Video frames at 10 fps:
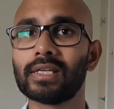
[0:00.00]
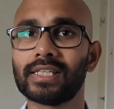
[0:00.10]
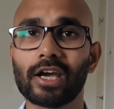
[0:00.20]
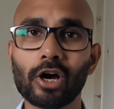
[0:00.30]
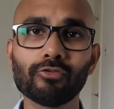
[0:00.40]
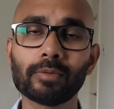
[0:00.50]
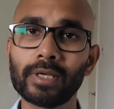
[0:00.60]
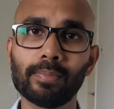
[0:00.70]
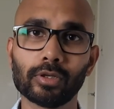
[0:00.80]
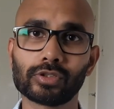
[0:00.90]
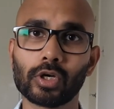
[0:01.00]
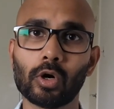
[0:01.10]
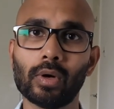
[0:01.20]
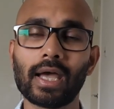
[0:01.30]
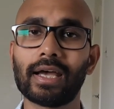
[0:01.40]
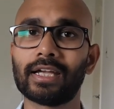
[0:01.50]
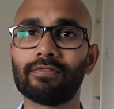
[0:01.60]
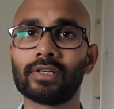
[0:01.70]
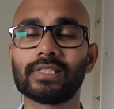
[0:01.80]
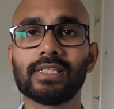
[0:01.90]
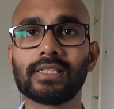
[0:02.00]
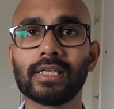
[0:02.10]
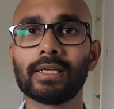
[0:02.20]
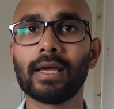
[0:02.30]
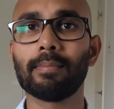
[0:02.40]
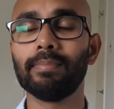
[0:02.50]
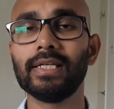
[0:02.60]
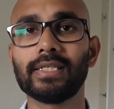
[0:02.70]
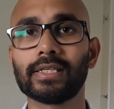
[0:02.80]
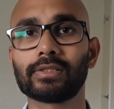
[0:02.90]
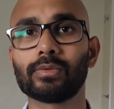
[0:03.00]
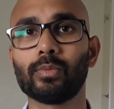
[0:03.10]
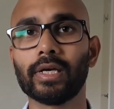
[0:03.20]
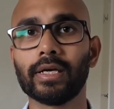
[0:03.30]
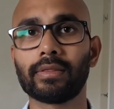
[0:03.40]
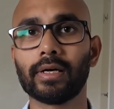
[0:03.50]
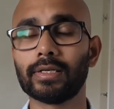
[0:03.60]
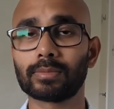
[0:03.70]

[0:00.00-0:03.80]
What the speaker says: say, 100 people or so and have consistent meetings with